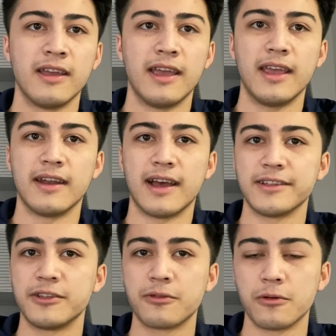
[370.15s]
and as
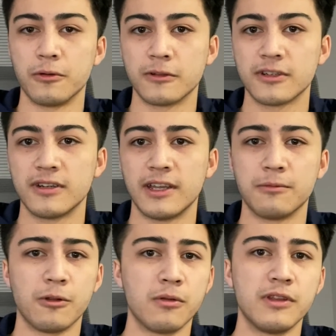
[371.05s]
you grow older, it
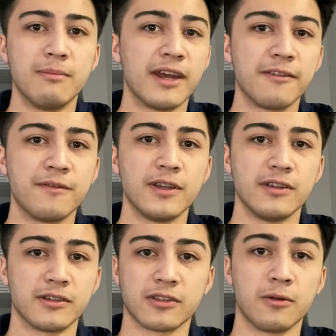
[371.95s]
will only benefit your
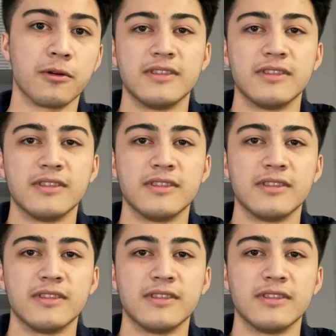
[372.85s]
score.